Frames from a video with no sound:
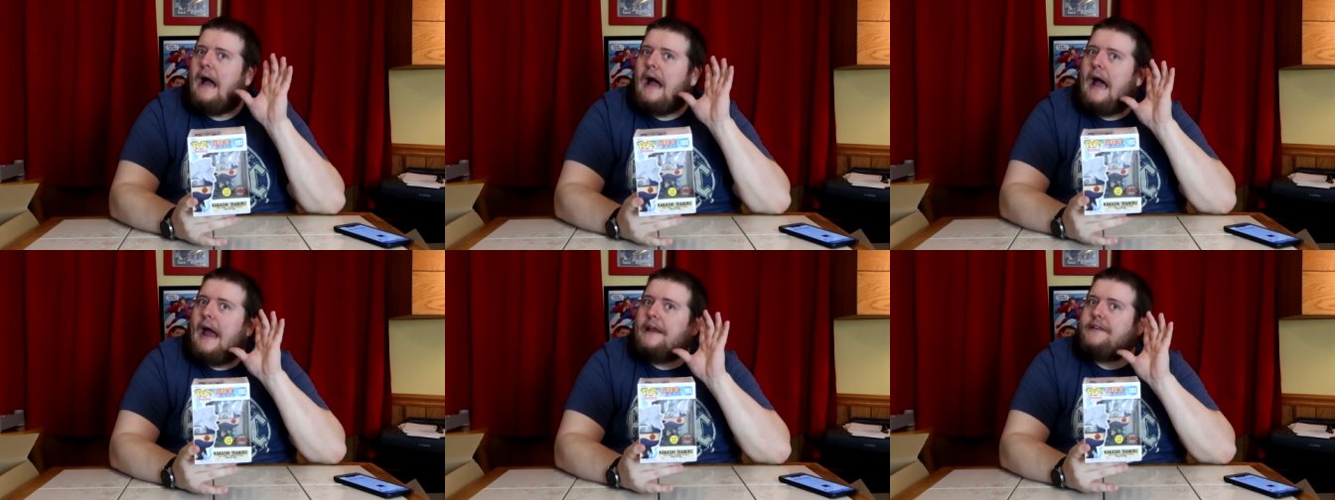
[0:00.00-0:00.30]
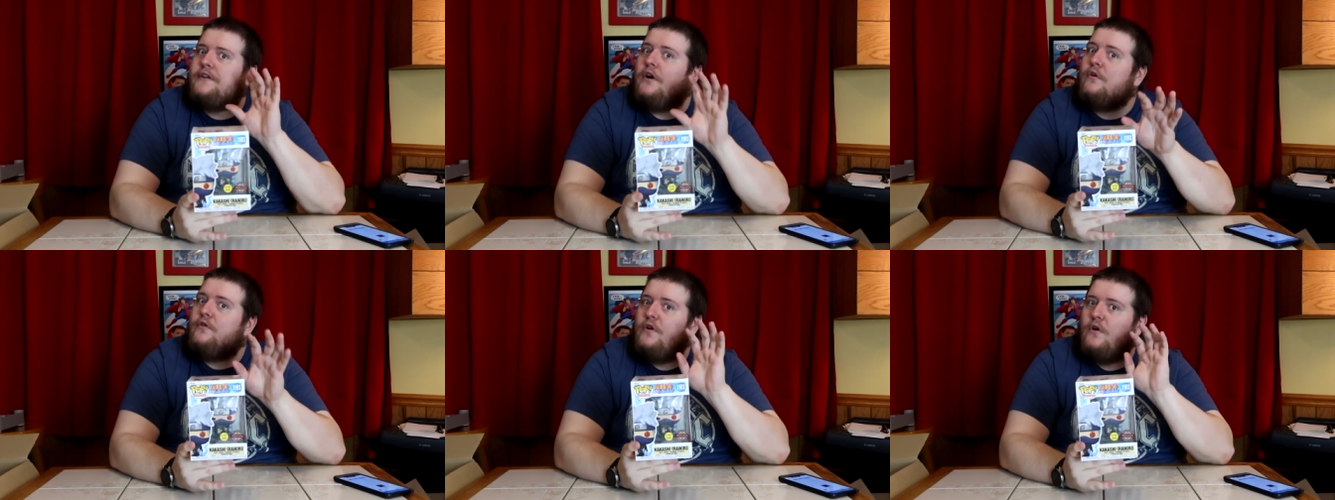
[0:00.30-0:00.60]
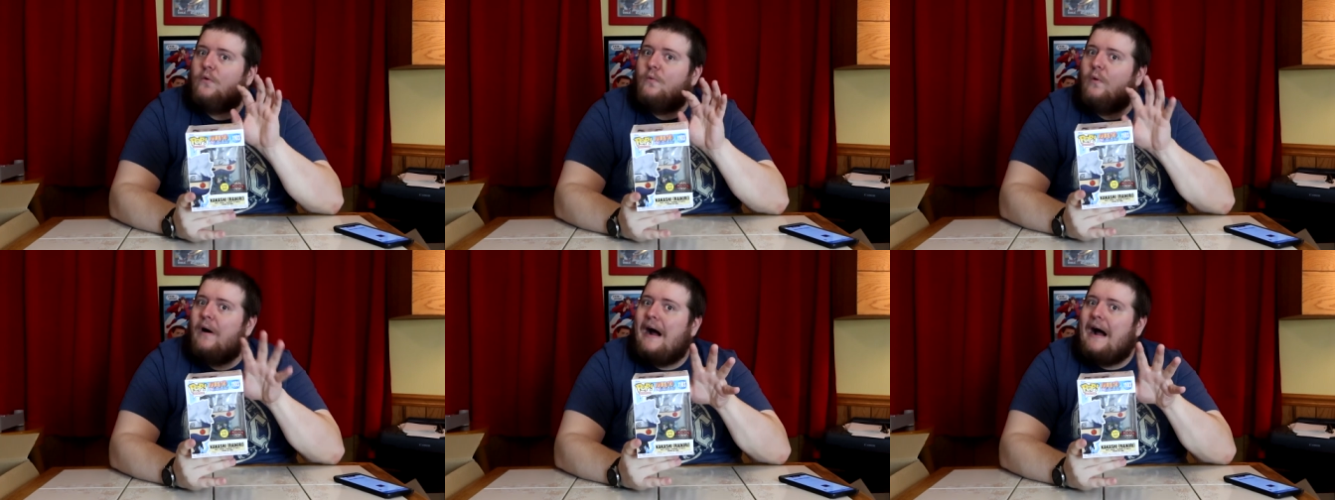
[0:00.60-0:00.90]
I don't
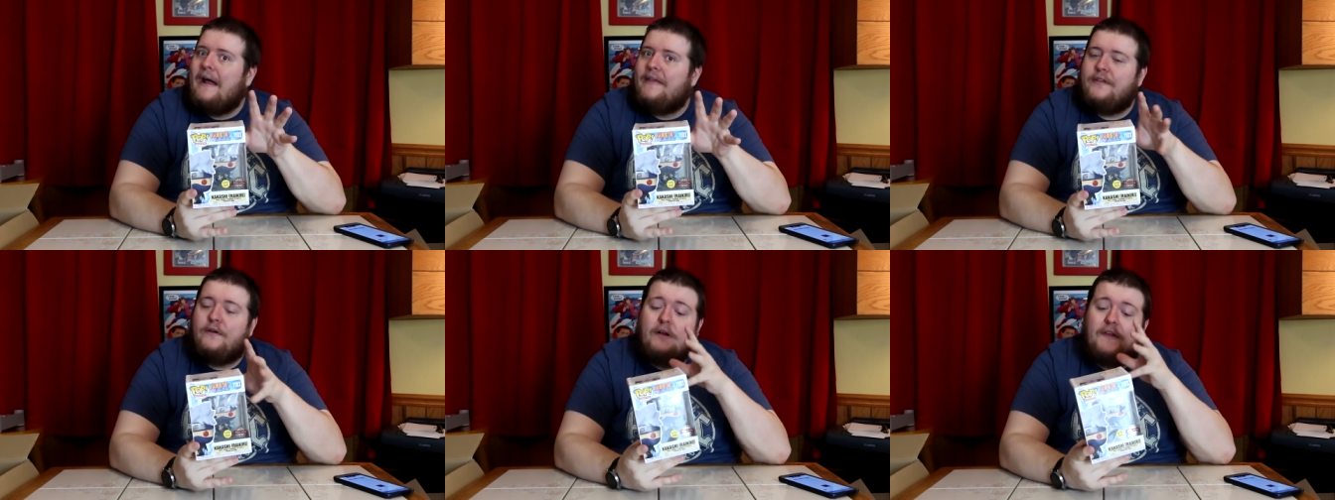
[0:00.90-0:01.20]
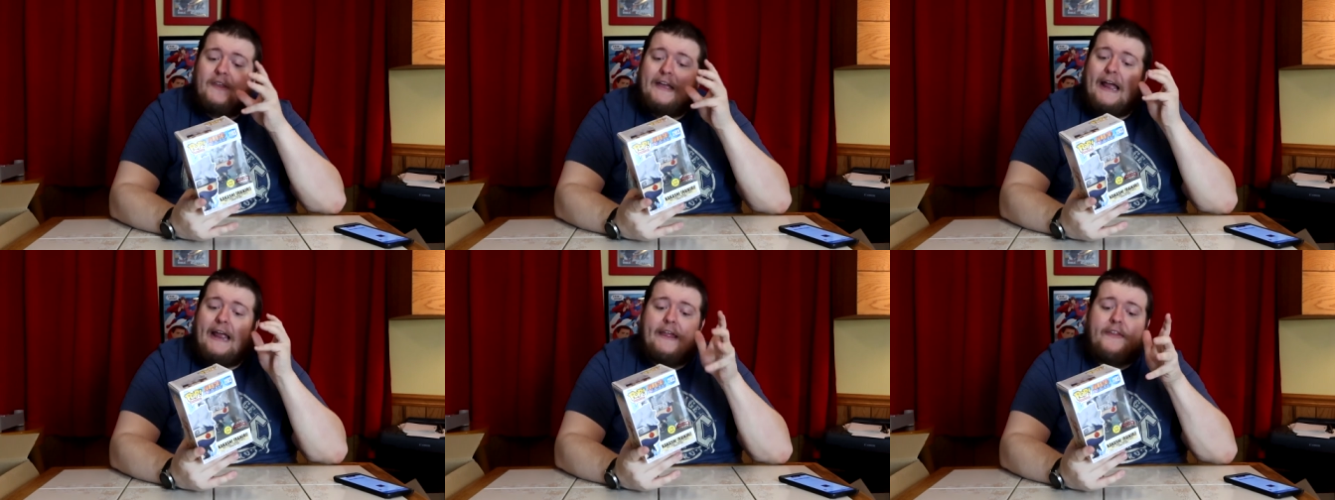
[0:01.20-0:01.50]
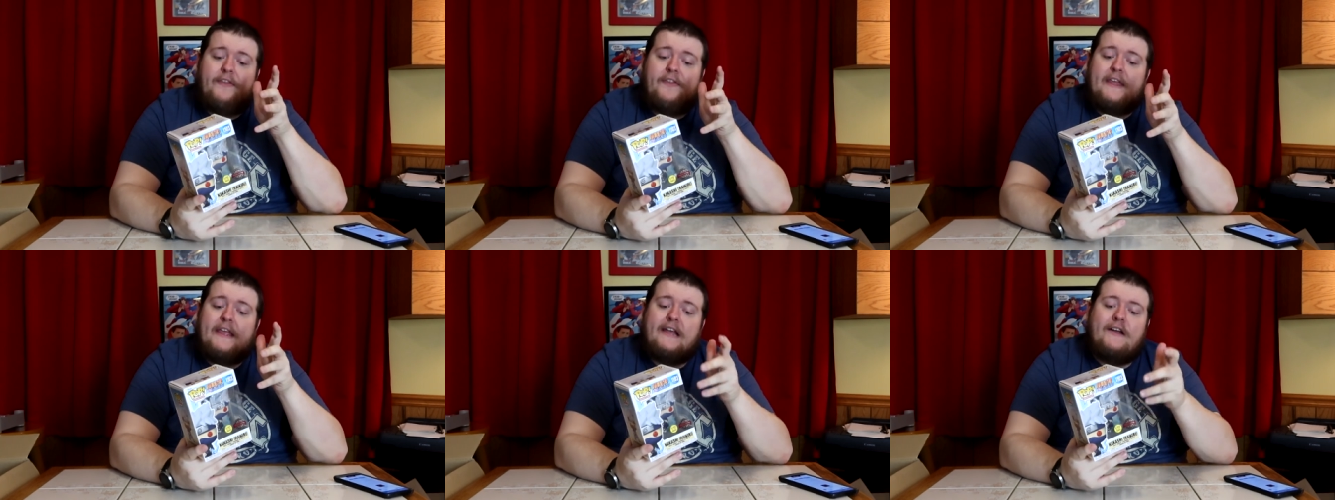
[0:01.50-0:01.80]
know why. The only thing I
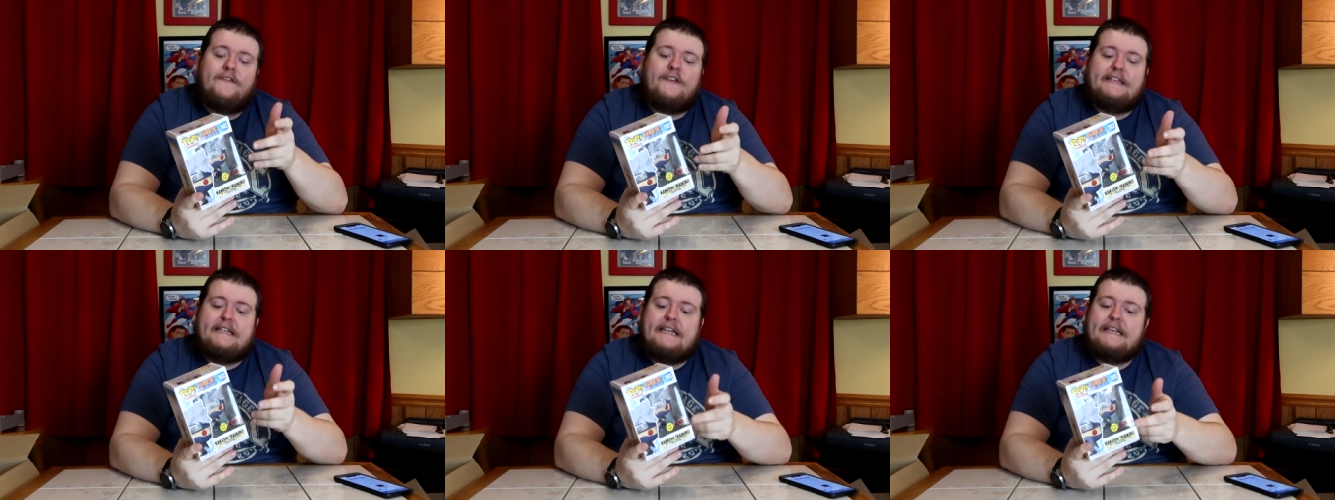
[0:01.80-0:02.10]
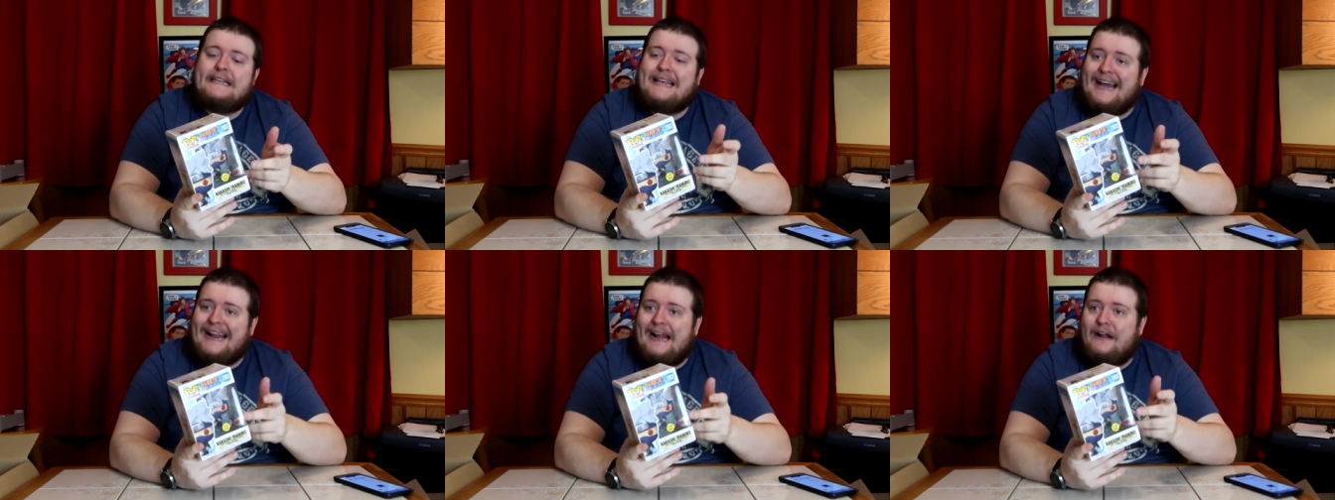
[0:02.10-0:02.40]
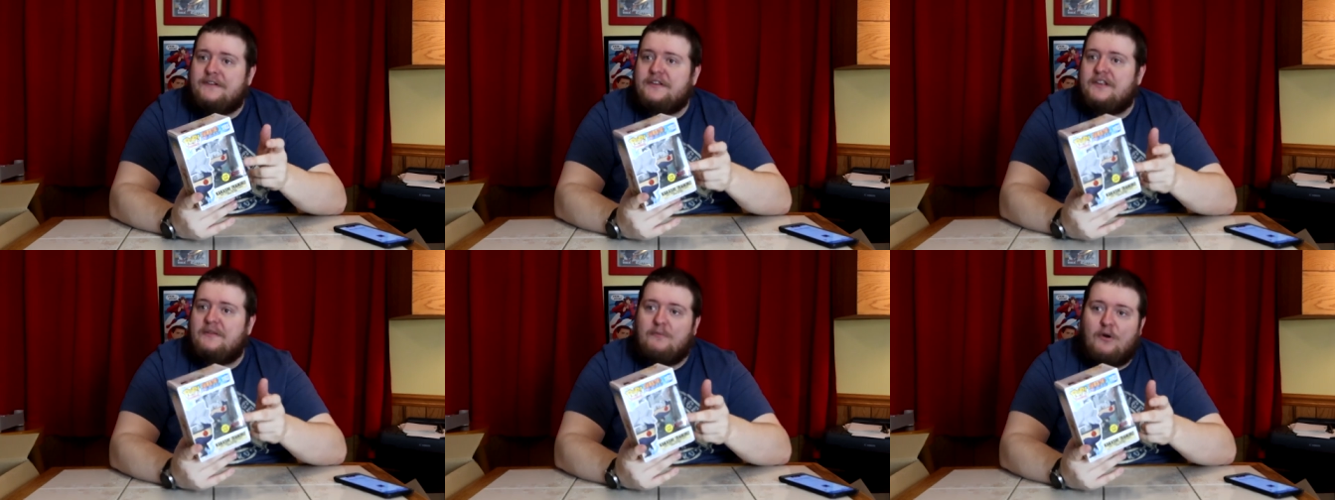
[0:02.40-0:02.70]
can think of is these got
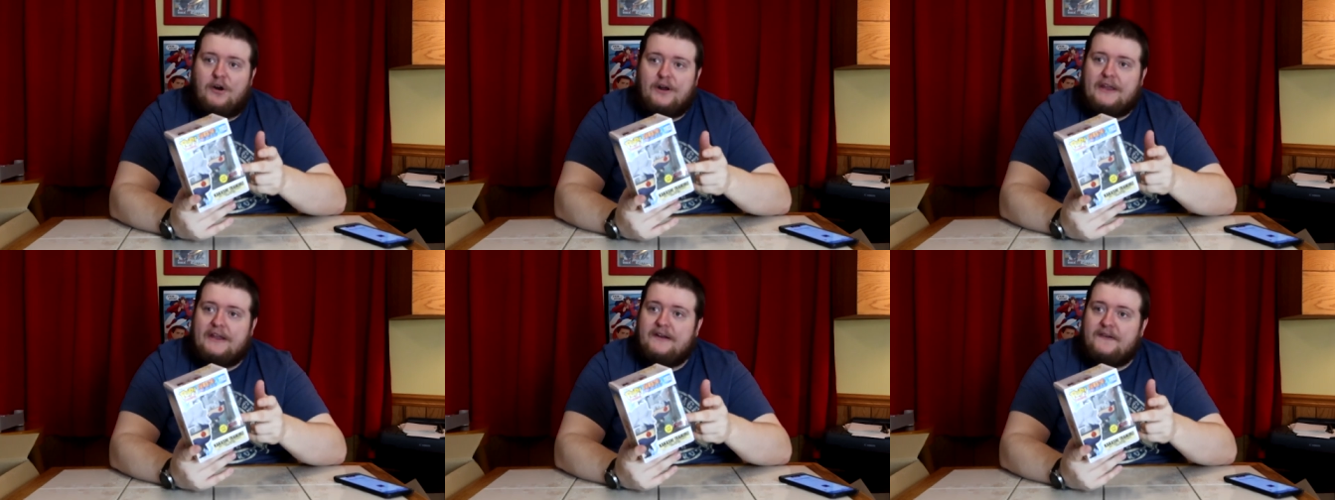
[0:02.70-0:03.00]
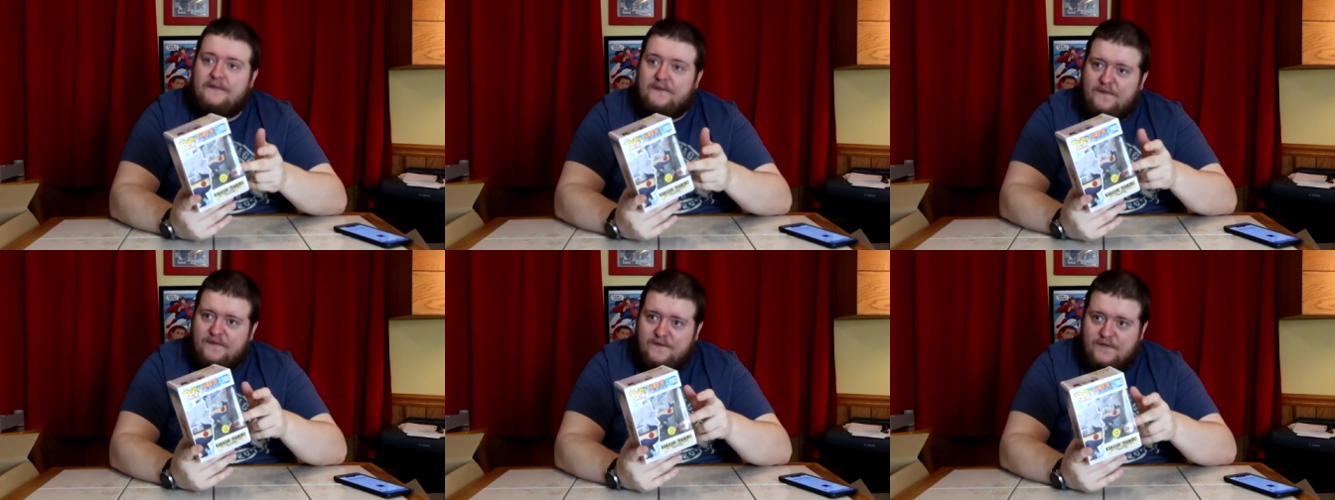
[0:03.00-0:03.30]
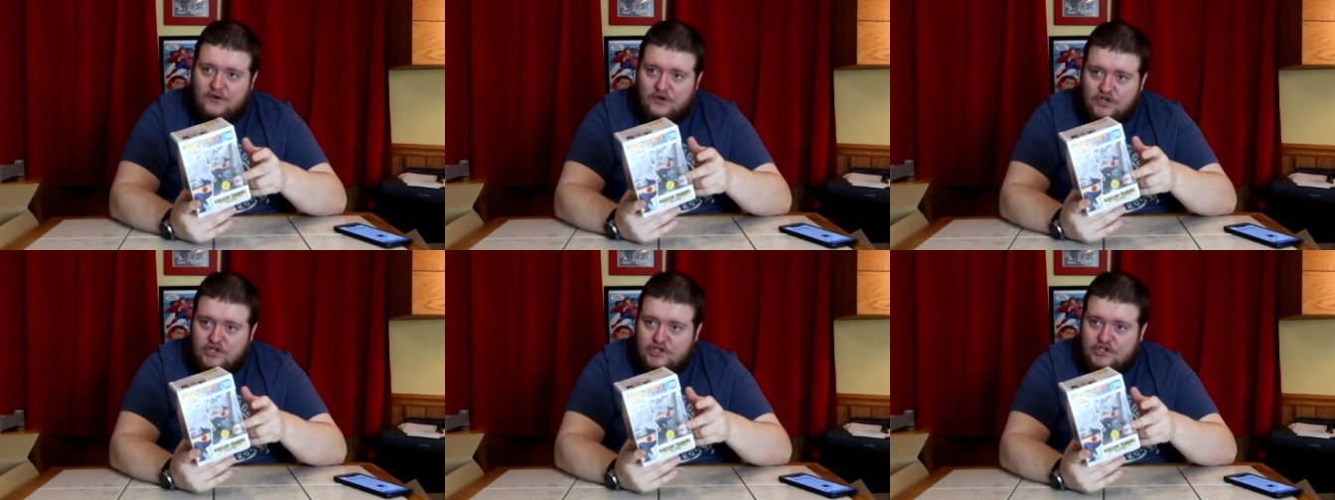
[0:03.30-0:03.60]
out to the market
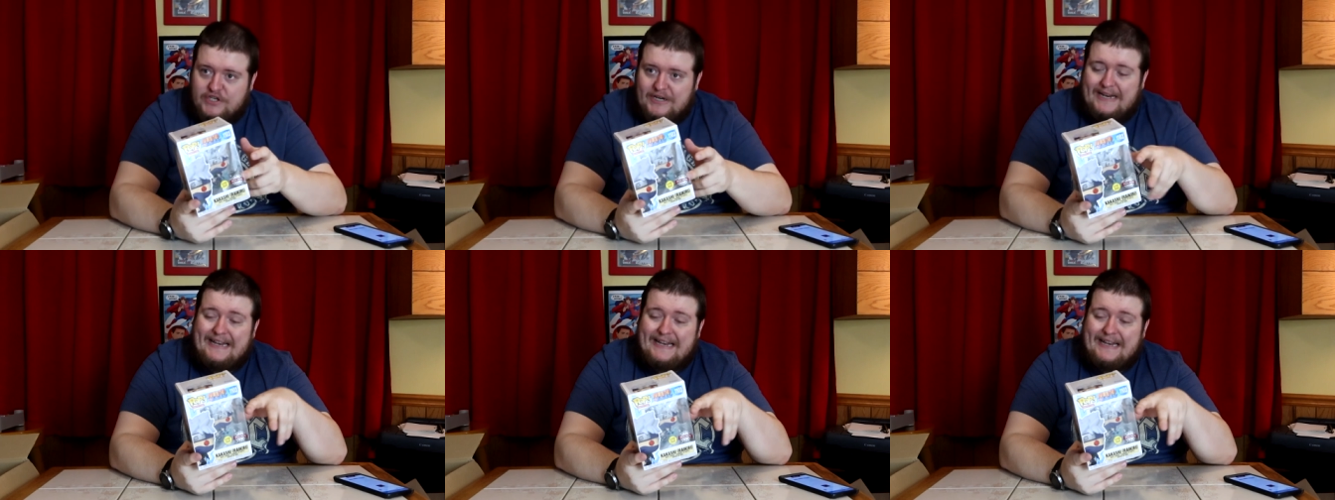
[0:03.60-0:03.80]
first,